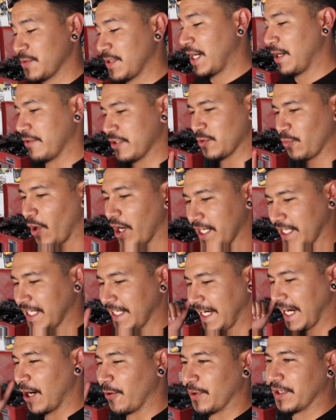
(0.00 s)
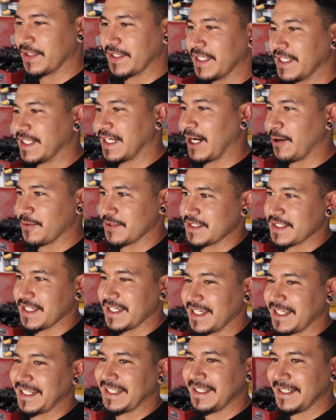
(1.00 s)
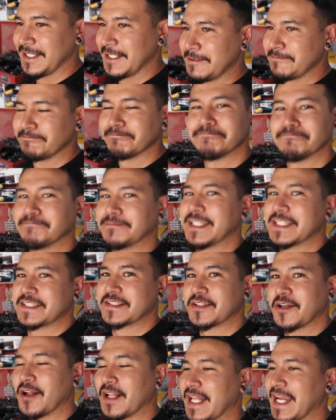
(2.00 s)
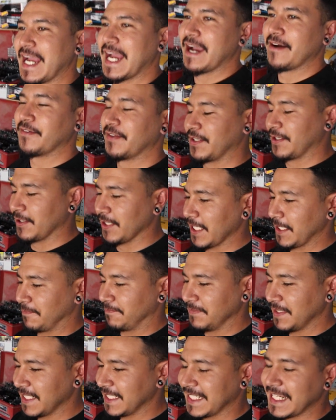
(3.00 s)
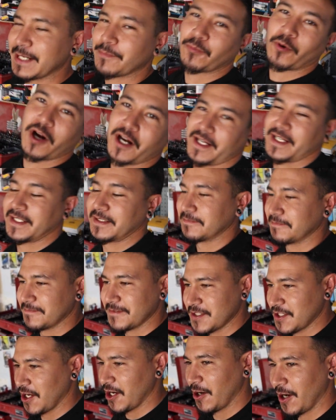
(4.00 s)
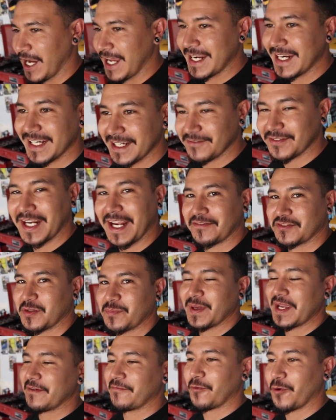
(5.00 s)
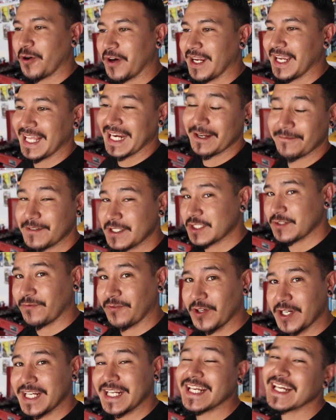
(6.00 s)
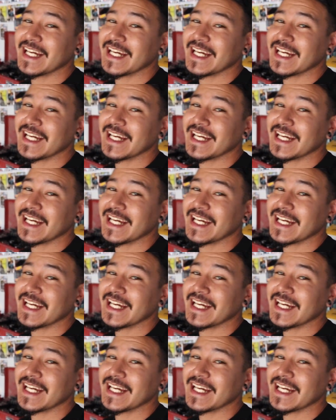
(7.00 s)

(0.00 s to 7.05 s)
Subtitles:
when I was walking out with it, I was like, this is all I have, and they're like, keep walking. So I didn't even have to pay for it, and if it's free,